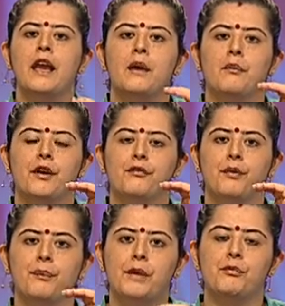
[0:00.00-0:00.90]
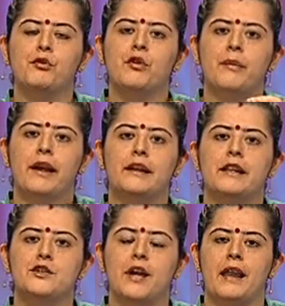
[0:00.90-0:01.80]
But for people who are
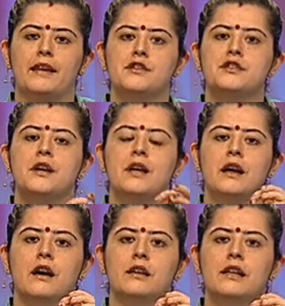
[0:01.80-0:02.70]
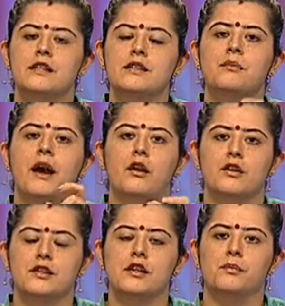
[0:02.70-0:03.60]
mentally challenged, uh, it is a
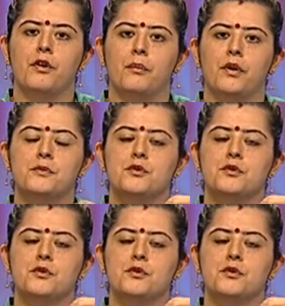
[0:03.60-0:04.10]
biological problem.